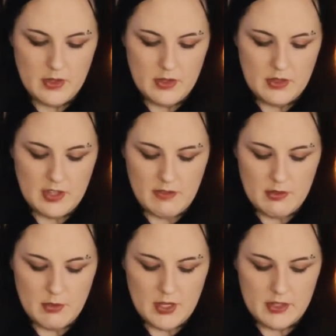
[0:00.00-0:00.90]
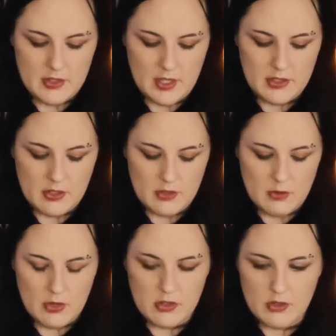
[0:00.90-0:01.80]
Seven of Wands, Ace of
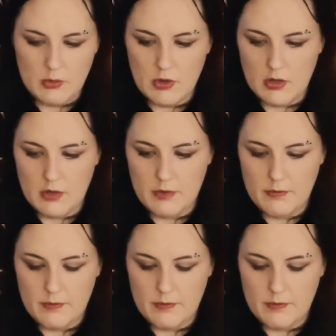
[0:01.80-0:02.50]
Swords, the World.